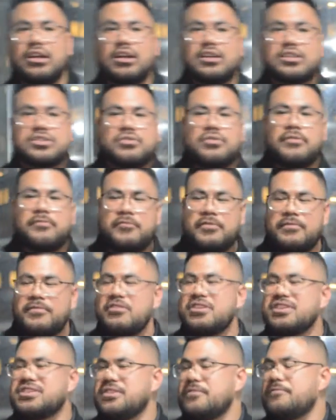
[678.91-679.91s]
So if we're
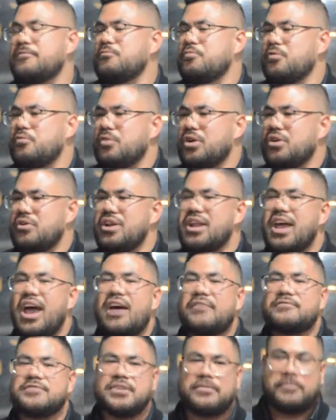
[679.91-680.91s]
very different, we're, we're going to
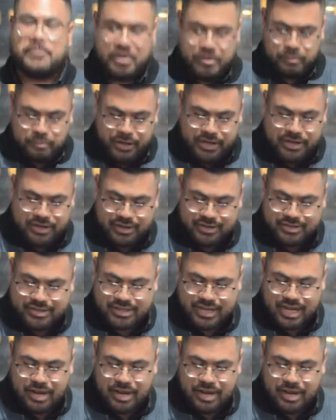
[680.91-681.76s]
have different opinions.